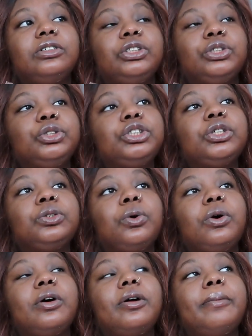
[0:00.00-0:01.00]
you should
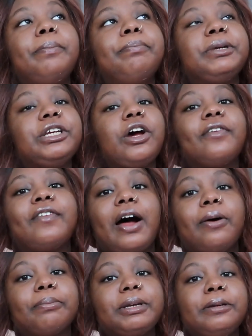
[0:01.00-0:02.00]
be
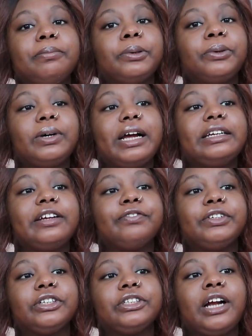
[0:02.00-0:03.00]
around people, and
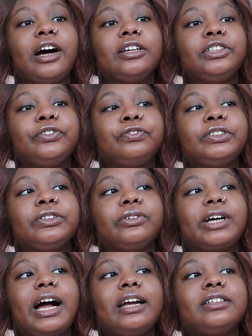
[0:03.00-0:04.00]
if you're not, you feel
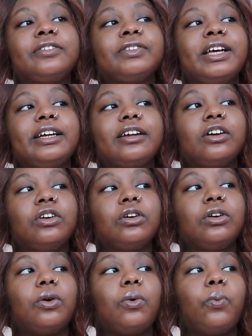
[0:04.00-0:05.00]
kind of like,
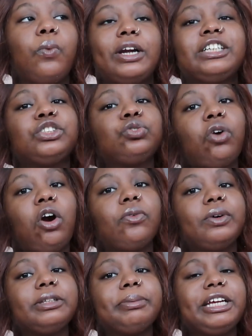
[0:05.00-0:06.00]
what is
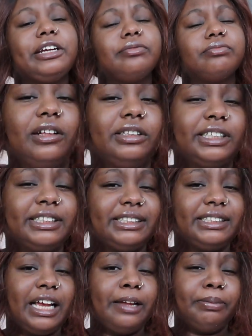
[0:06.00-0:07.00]
wrong with me?
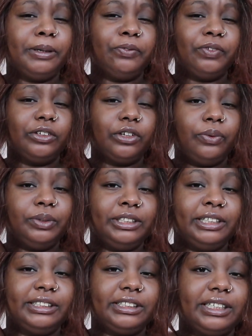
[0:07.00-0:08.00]
This type of
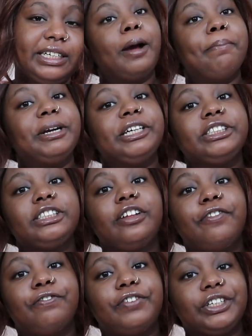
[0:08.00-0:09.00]
loneliness, compared to
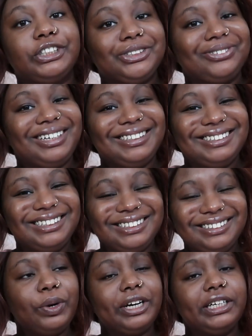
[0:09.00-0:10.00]
the first one
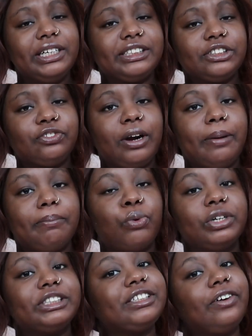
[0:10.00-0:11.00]
where it's from
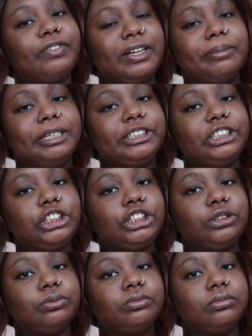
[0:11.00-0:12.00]
poor self-image,